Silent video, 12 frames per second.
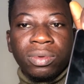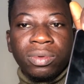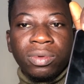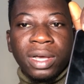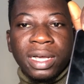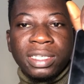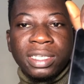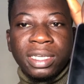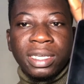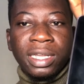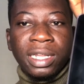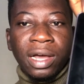you can
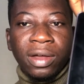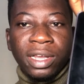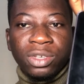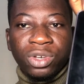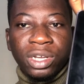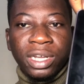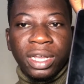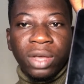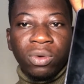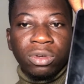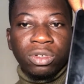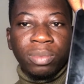see now the screen
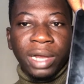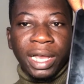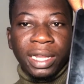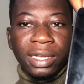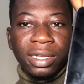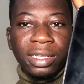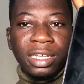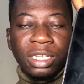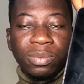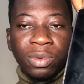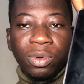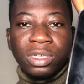goes blind just
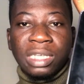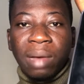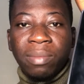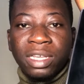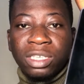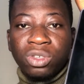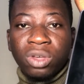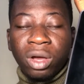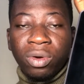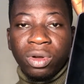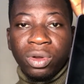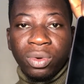because I'm listening to an
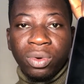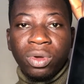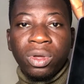audio.